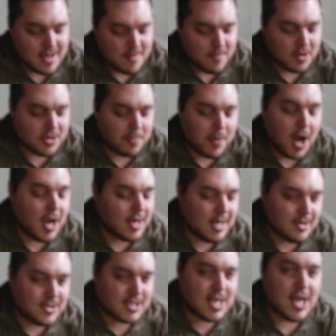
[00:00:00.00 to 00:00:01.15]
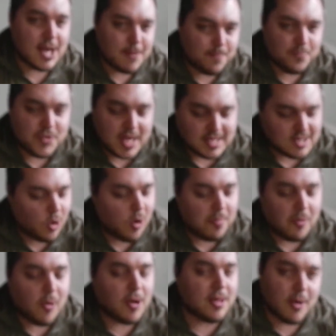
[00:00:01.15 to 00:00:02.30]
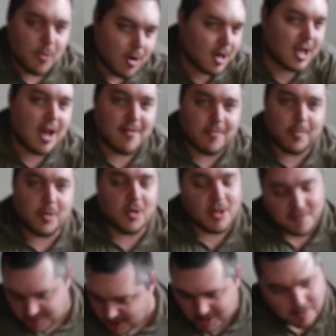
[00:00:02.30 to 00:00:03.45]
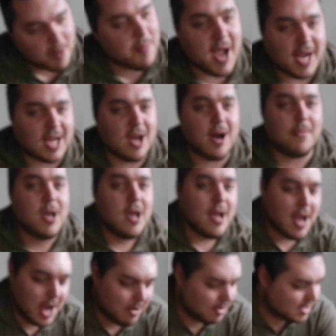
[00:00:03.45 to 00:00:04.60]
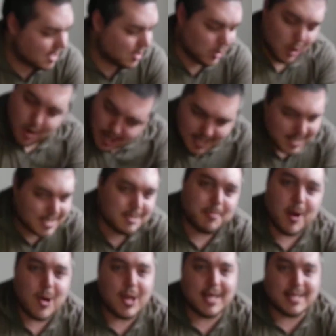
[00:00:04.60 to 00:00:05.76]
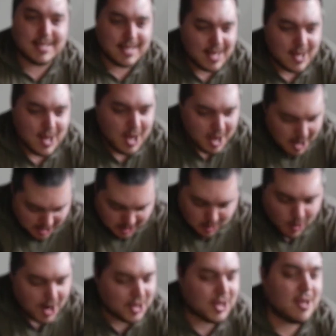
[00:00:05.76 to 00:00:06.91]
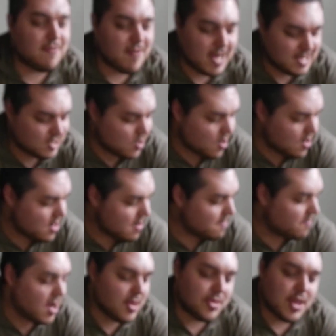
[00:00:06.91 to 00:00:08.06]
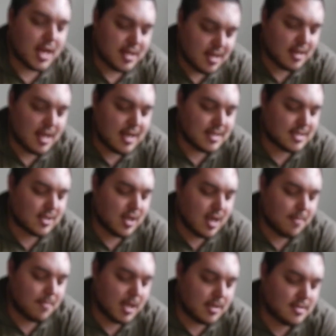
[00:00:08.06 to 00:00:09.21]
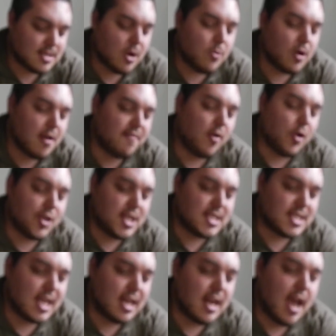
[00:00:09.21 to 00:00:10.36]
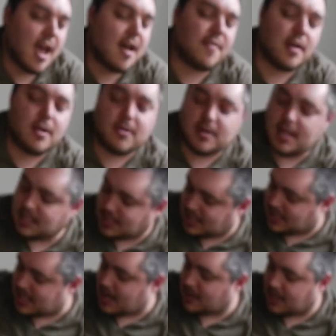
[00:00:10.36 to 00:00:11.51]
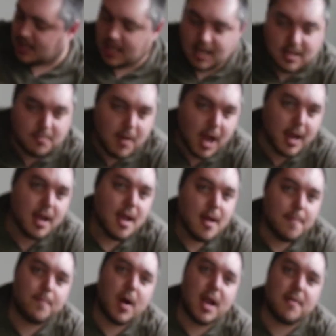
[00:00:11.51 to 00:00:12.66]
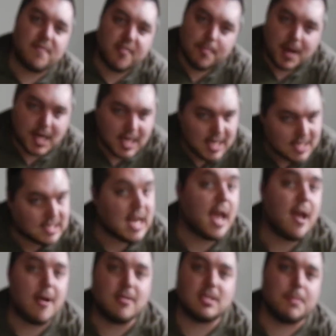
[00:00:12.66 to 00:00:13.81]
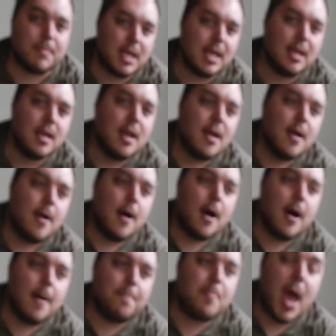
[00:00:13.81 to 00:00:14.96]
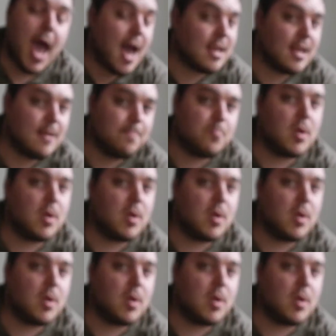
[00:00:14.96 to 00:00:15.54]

But the pine needles did. That's the whole point. They weren't comfortable. They fucked my back up. It was a learning experience, quite the adventure, but they did insulate me. So when I fold this thing in half, I don't necessarily need my from my knees down to be padded,